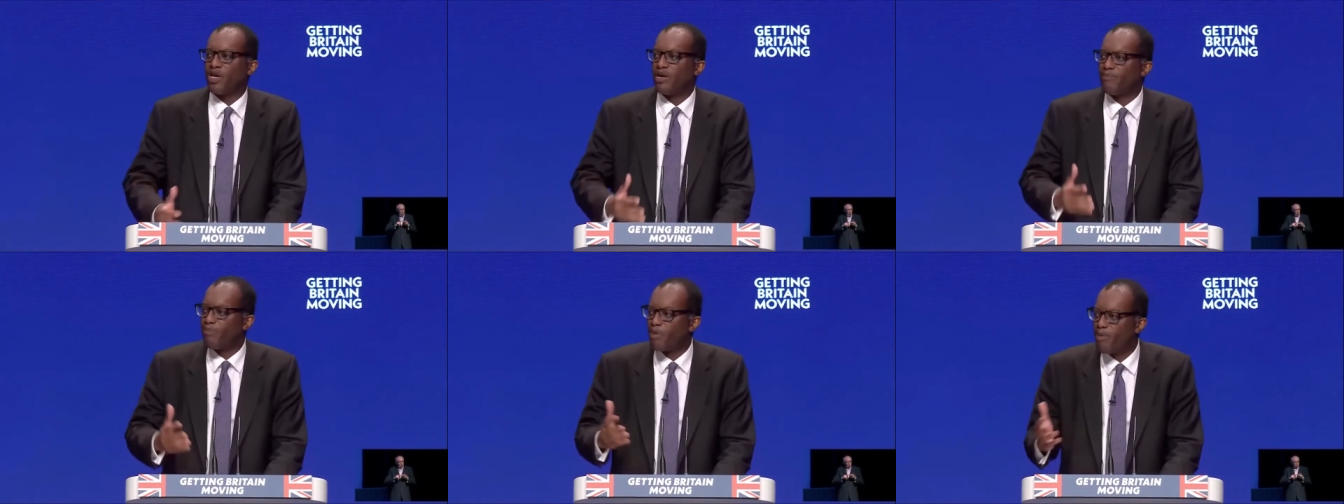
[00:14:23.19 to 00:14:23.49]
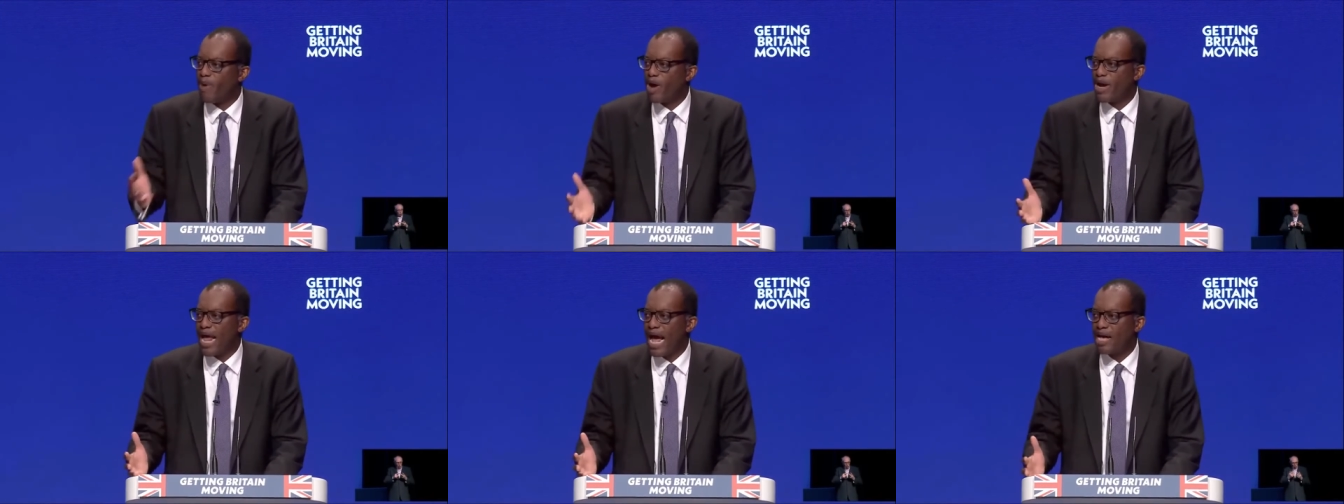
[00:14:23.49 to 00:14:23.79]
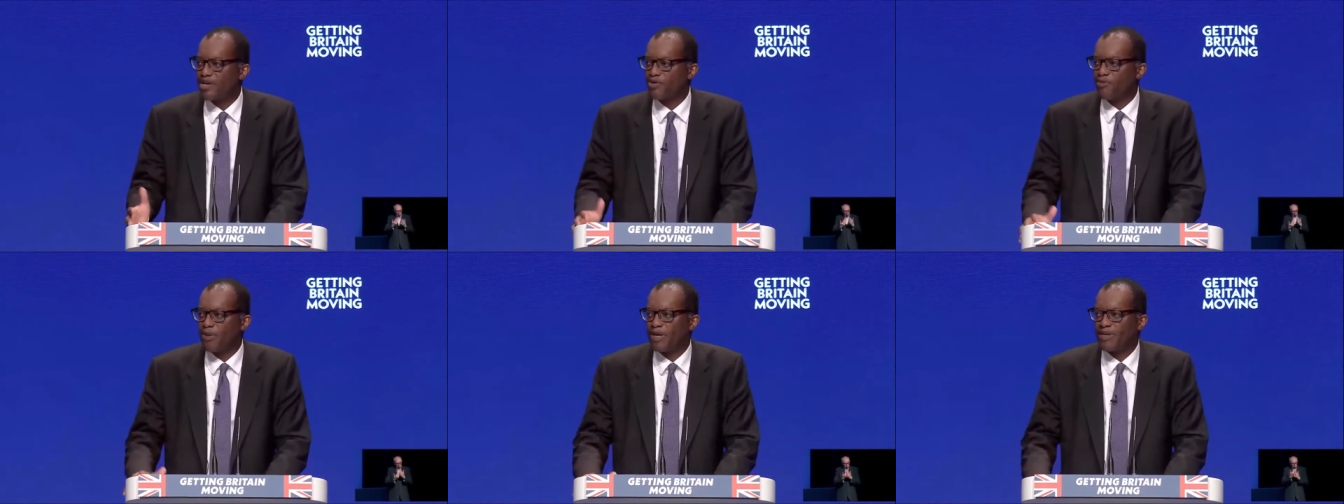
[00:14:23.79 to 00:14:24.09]
and promote
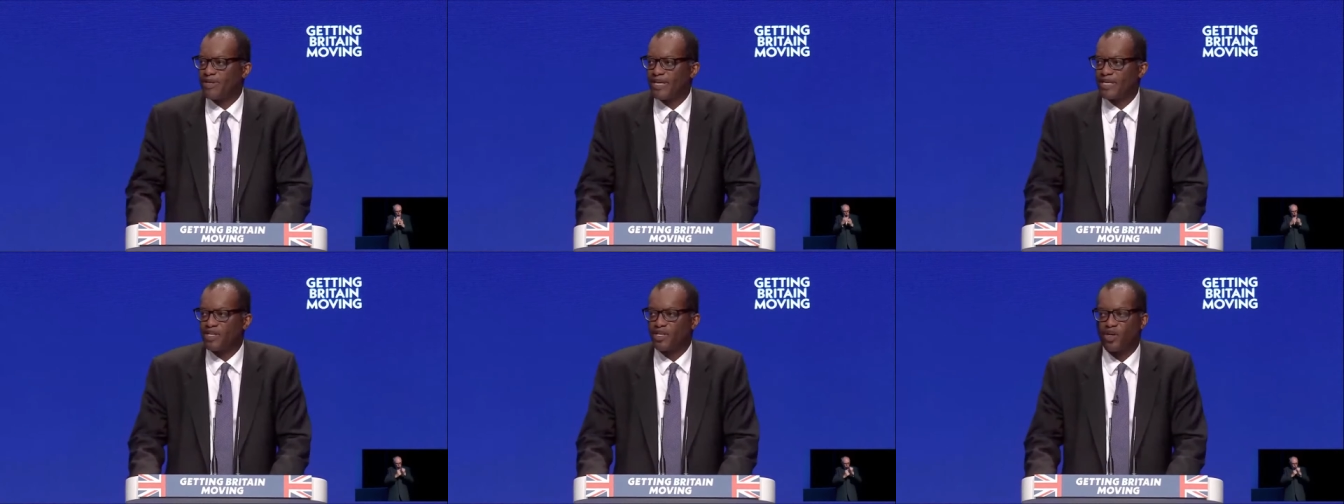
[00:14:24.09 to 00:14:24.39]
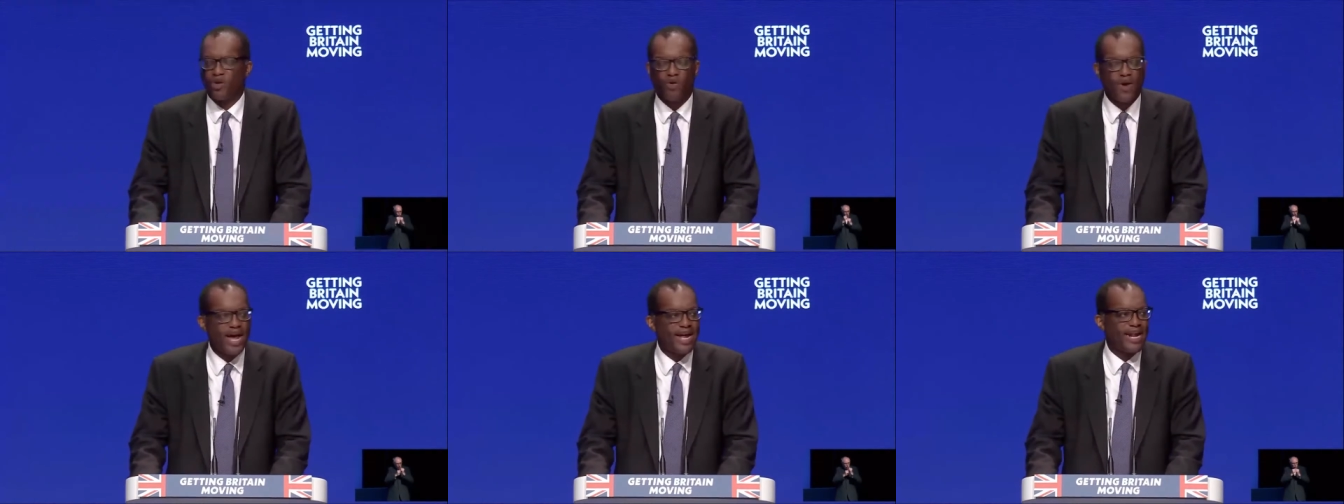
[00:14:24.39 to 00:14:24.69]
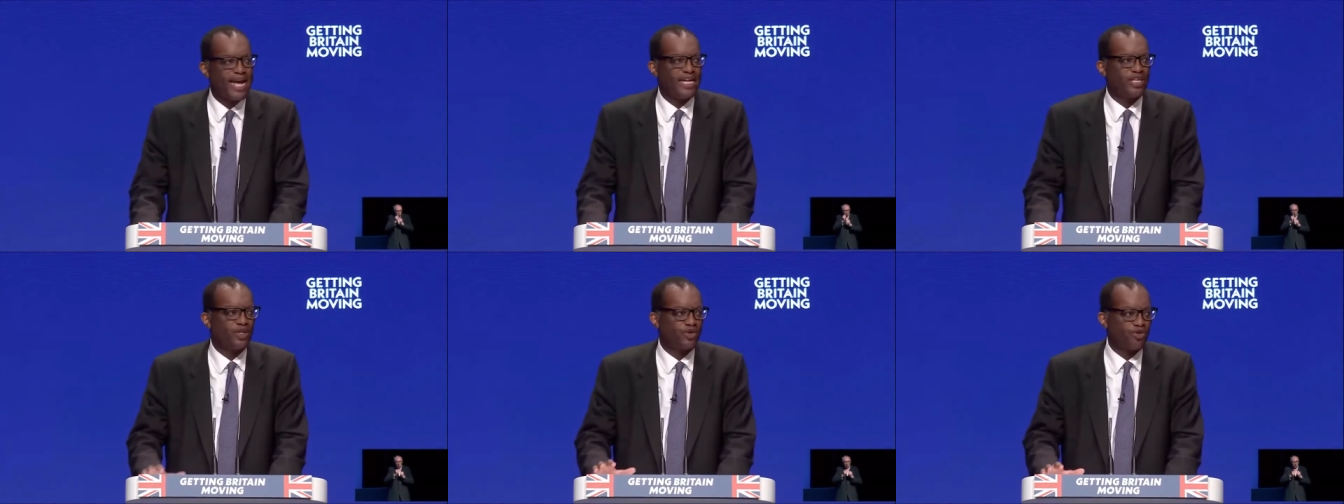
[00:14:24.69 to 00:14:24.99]
house building to
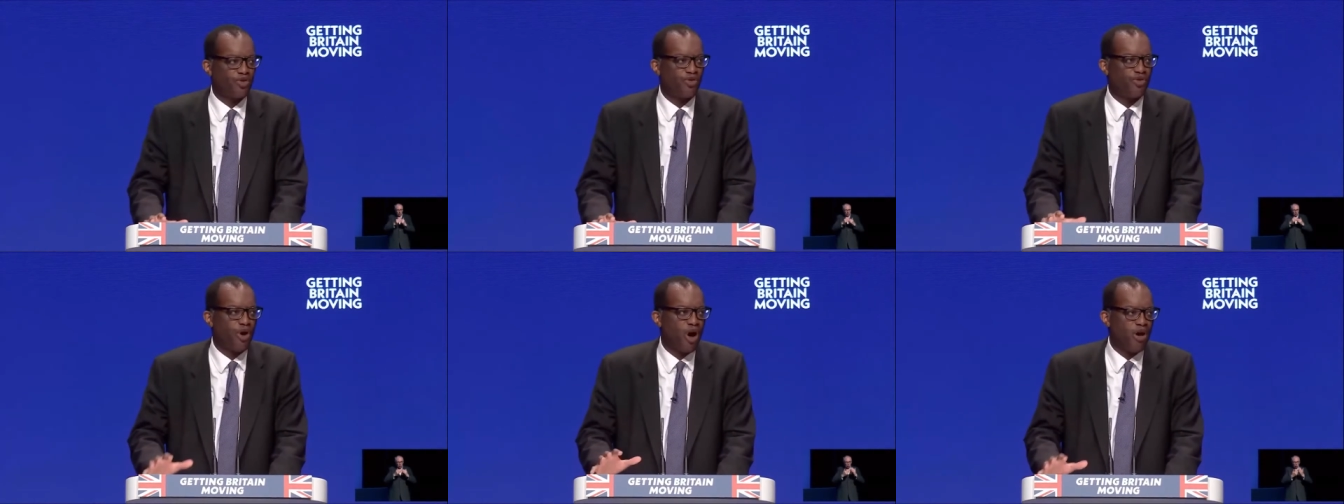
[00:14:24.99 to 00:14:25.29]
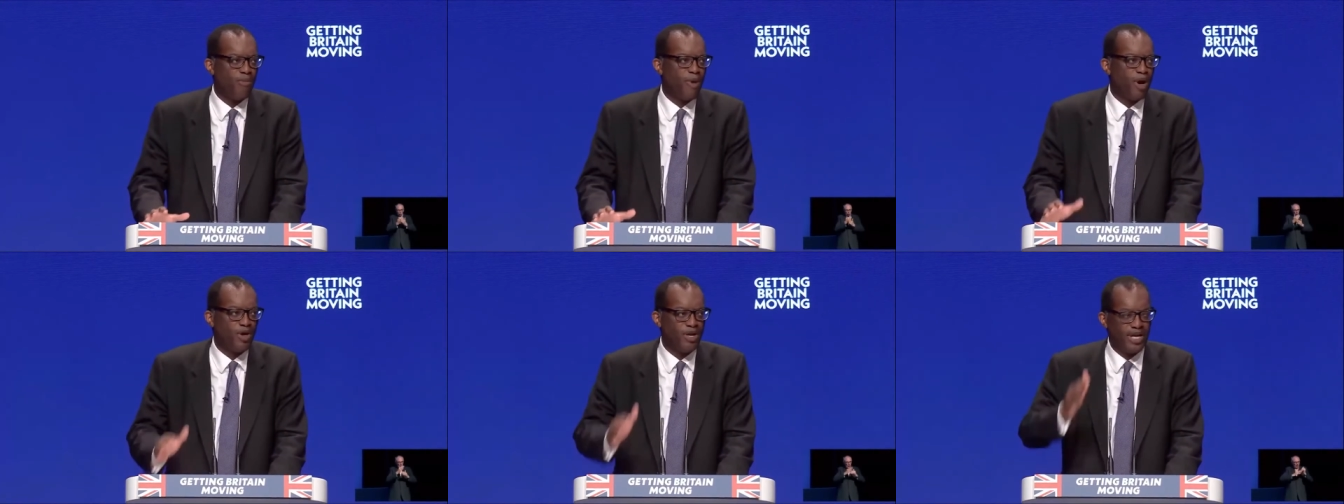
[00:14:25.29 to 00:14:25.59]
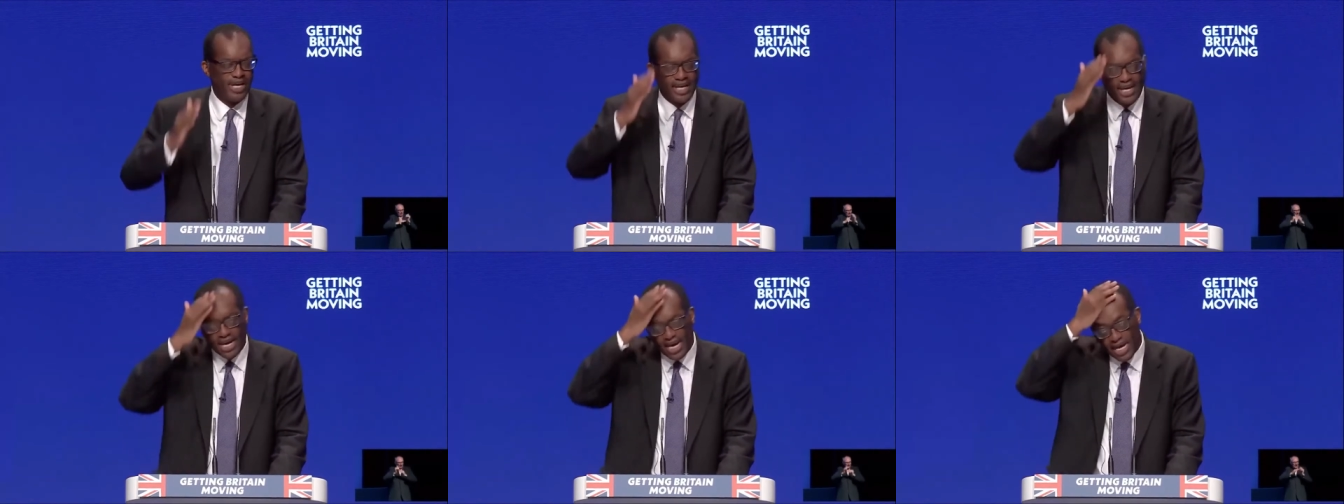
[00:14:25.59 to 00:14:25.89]
create a true
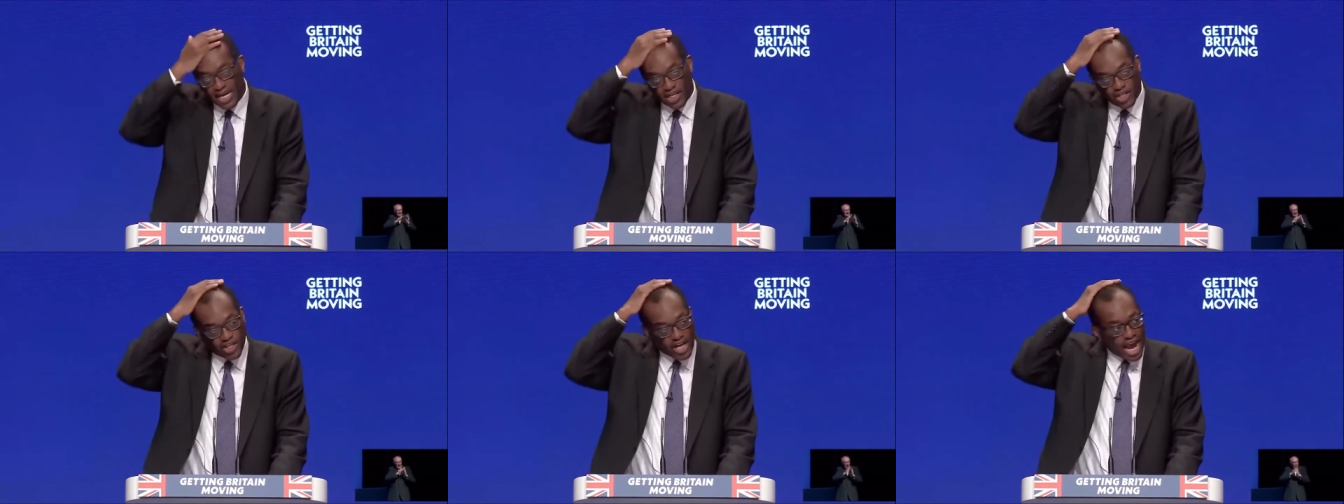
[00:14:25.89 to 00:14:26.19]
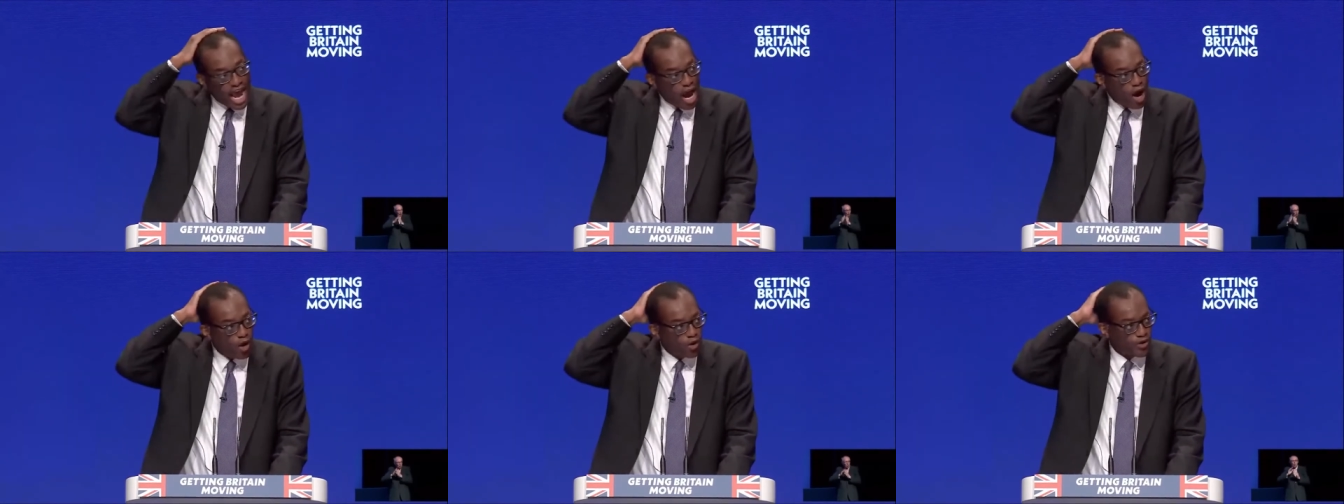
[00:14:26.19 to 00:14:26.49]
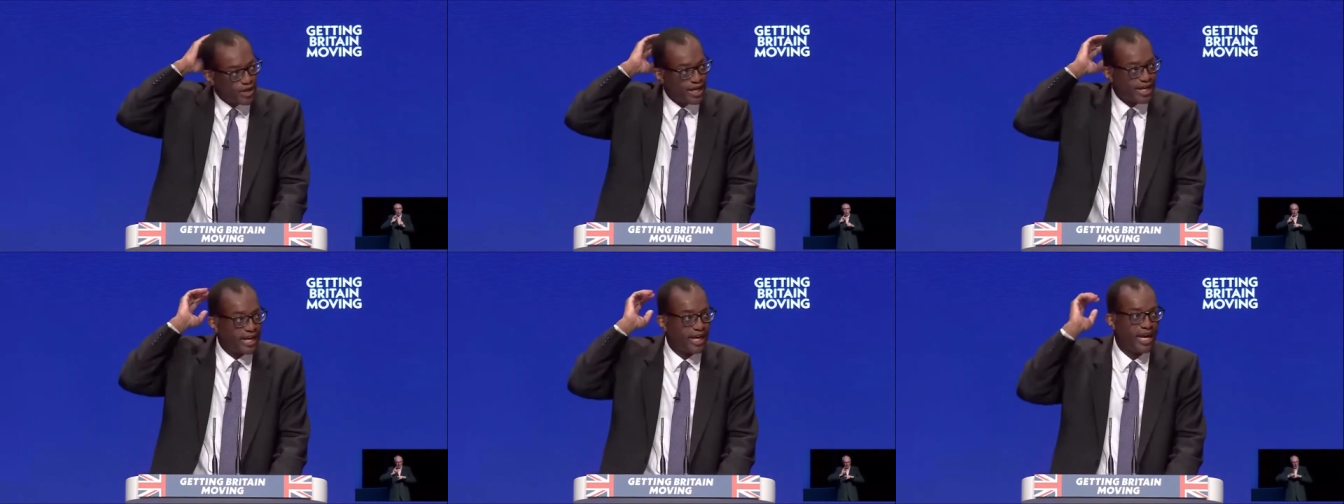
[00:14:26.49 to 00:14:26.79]
homeowning,
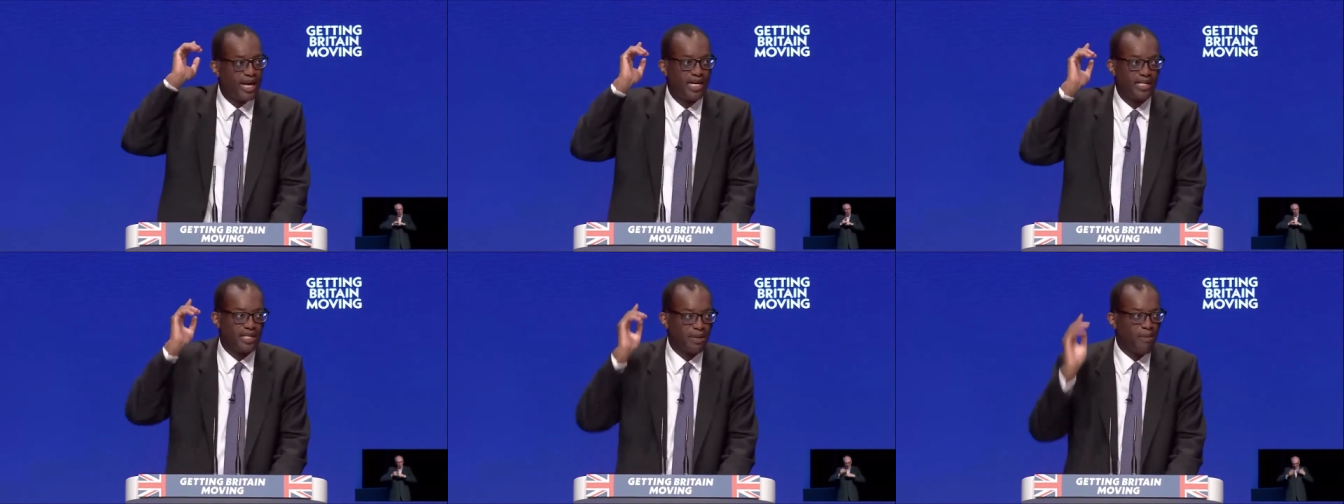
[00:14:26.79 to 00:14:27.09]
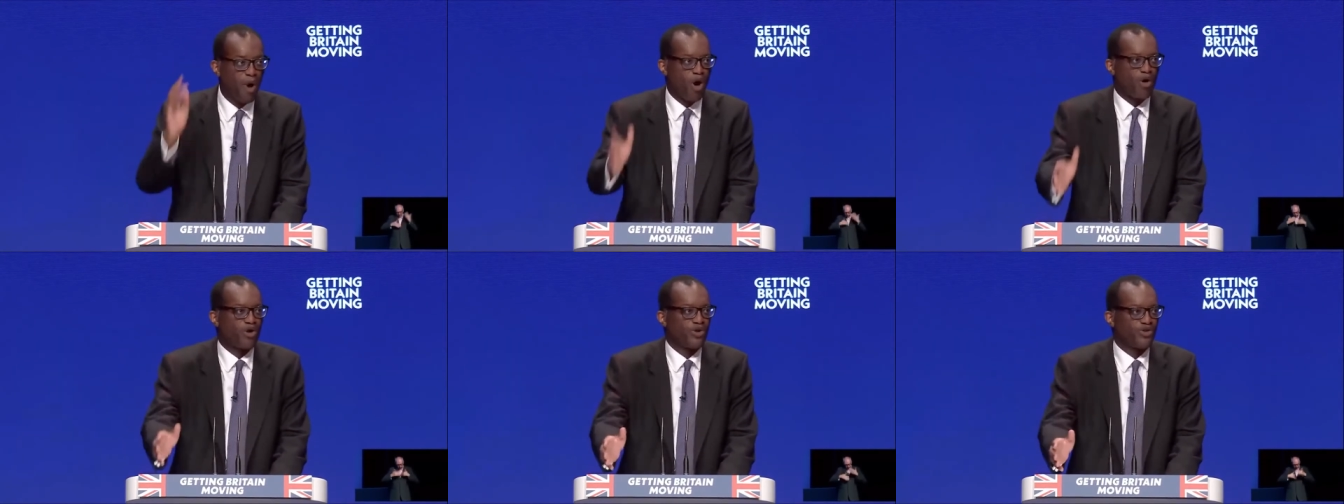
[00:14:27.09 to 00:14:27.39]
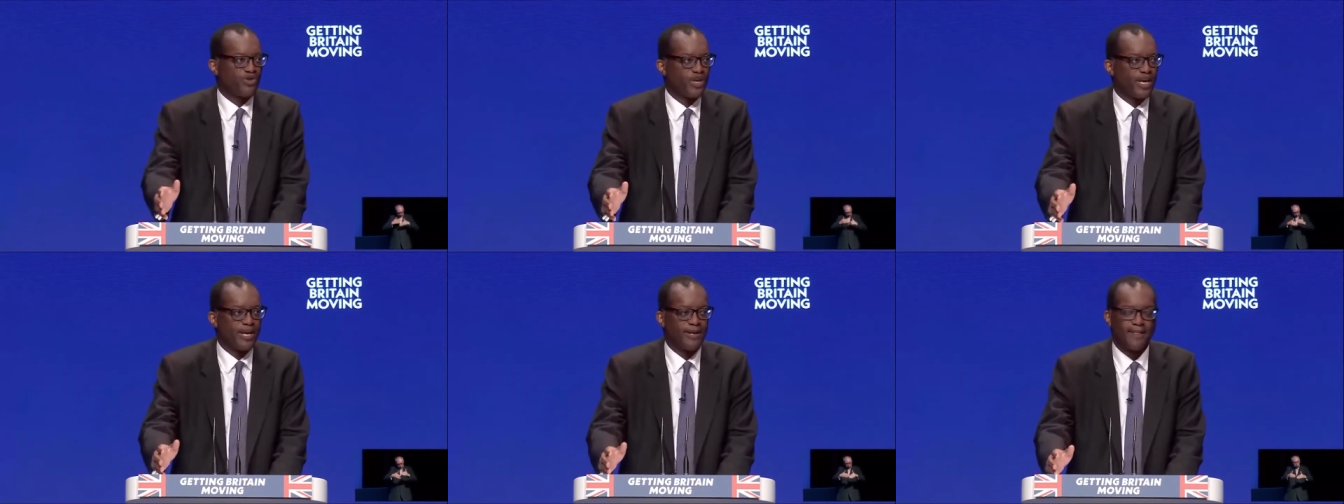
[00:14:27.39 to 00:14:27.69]
shareholding
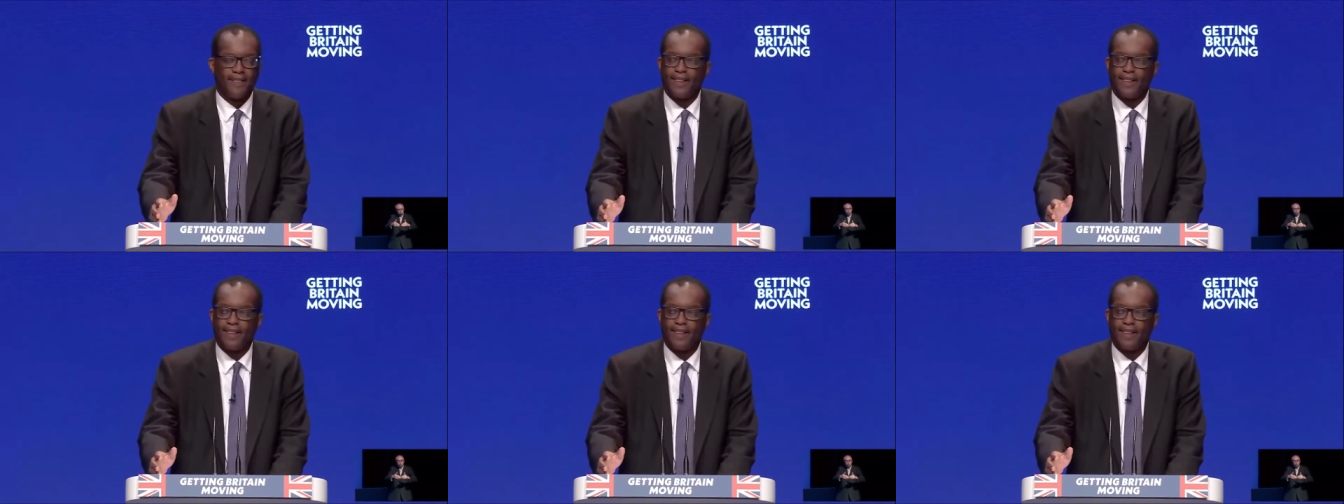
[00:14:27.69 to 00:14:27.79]
democracy.